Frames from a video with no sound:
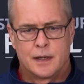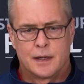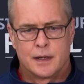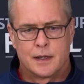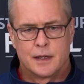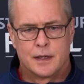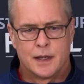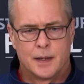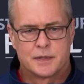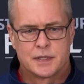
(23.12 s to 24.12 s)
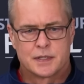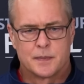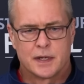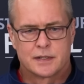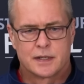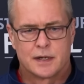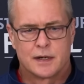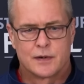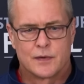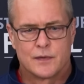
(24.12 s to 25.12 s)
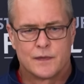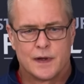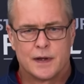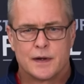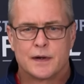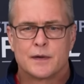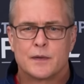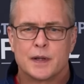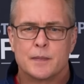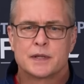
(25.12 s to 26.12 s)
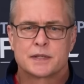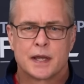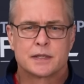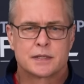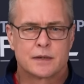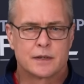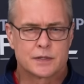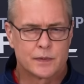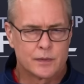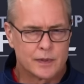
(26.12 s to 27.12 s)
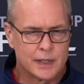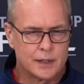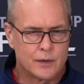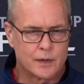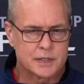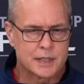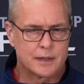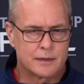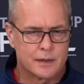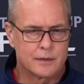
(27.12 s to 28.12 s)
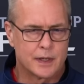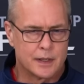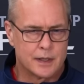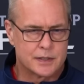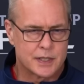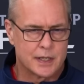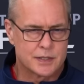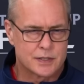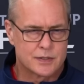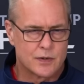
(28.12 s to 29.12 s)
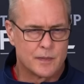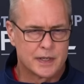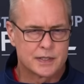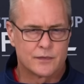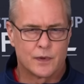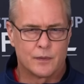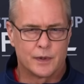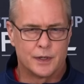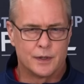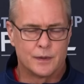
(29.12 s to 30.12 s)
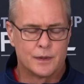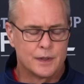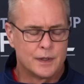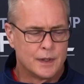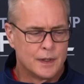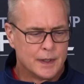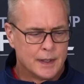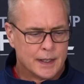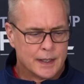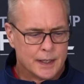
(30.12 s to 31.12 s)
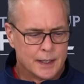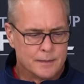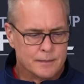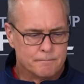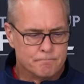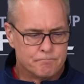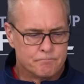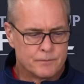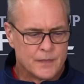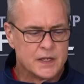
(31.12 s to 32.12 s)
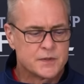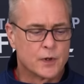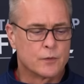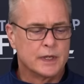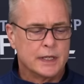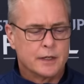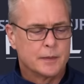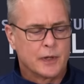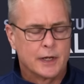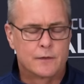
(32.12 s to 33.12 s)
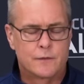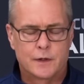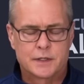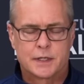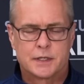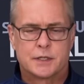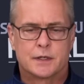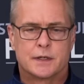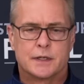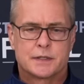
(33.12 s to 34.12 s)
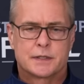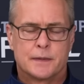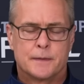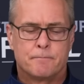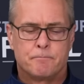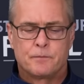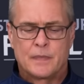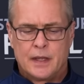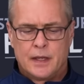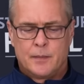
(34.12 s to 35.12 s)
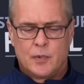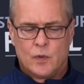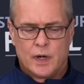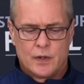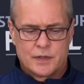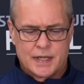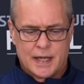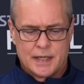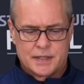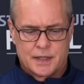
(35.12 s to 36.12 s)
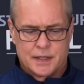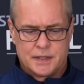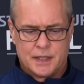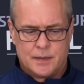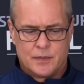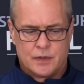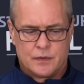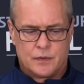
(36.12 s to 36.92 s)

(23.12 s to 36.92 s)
uh, absence makes the heart grow fonder. When he missed that series, we really noticed it. It, it changed so much of what we do. Um, he's been a really good player for us this year. He's one of those guys on a team that